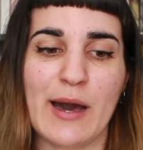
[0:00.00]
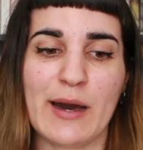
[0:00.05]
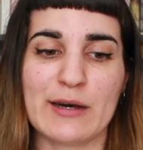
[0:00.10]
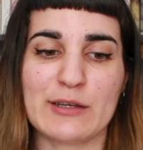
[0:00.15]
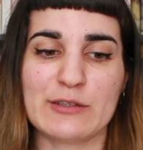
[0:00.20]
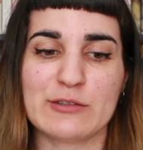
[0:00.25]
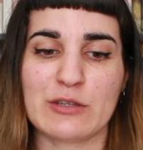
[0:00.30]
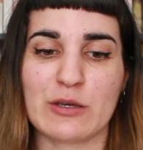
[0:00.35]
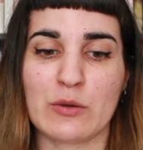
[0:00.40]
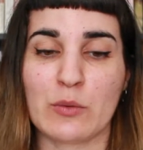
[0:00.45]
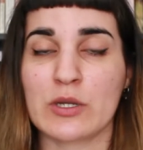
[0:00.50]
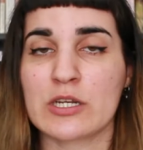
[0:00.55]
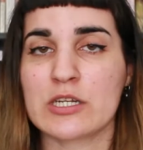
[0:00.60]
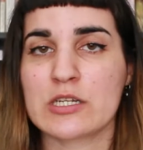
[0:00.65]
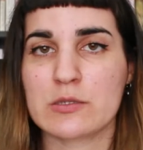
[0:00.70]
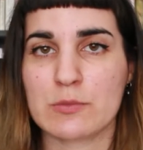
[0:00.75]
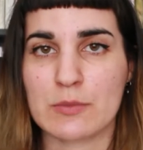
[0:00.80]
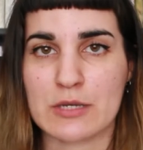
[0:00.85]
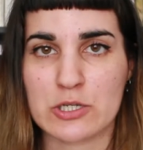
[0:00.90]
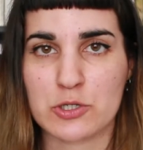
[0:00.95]
so I wanted
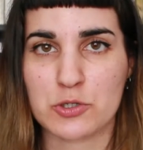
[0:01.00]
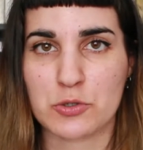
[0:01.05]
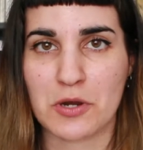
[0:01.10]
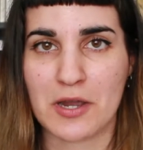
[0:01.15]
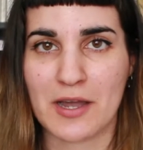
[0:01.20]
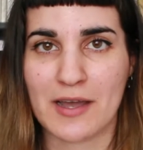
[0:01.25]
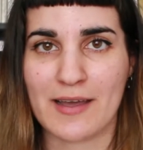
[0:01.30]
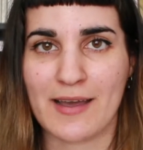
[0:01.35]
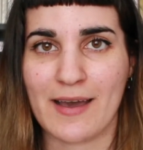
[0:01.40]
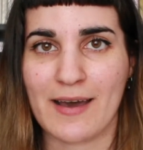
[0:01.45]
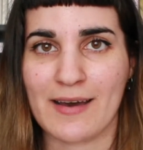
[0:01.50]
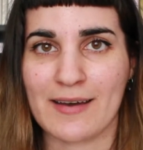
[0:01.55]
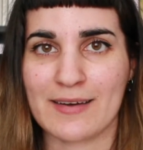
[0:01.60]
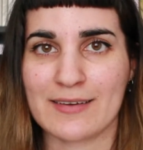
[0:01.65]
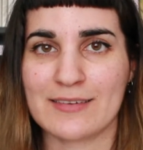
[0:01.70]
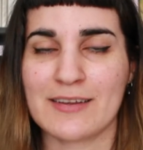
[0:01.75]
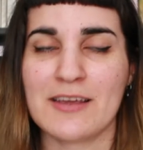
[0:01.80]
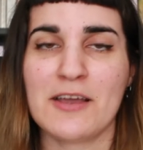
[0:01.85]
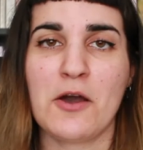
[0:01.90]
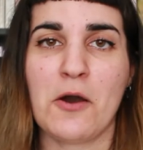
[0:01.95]
to make sure I
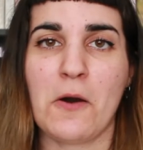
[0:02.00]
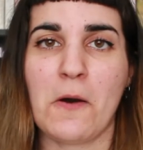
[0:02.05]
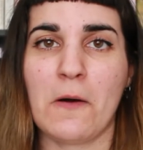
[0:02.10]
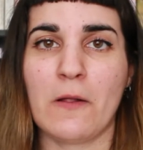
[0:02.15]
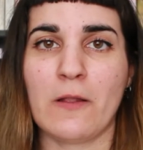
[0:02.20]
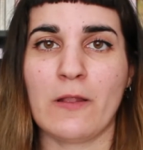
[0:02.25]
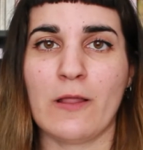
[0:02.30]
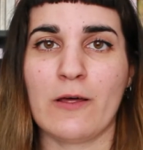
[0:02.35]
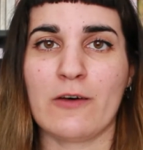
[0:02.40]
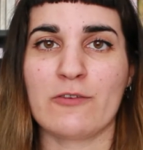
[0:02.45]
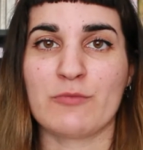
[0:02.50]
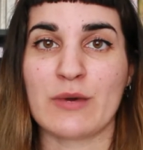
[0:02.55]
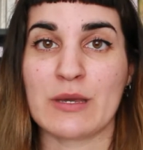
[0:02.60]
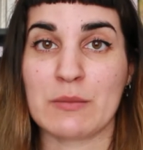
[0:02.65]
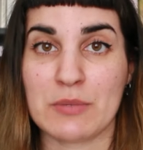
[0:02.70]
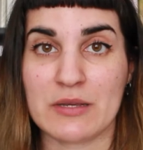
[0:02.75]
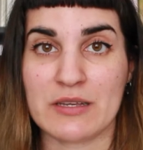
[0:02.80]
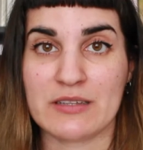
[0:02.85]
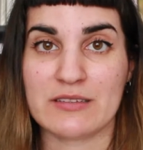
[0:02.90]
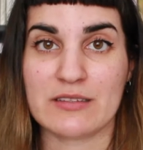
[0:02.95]
had all of my
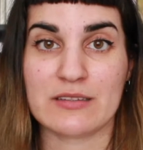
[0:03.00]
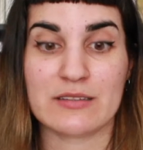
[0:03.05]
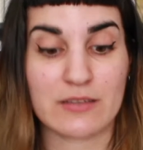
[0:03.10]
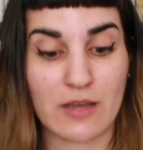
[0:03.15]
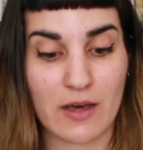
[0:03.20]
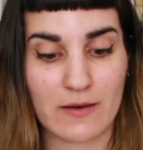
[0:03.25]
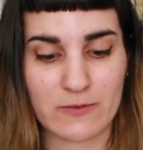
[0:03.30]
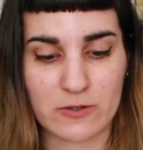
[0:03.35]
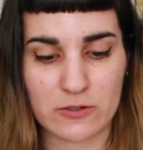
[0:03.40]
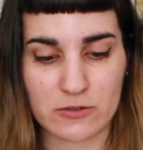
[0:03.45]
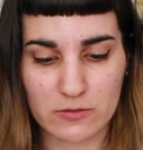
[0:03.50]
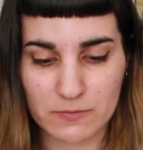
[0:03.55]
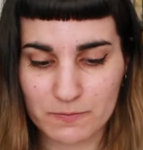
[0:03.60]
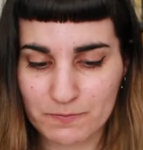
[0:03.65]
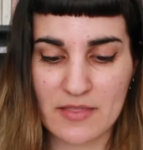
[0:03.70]
bases covered.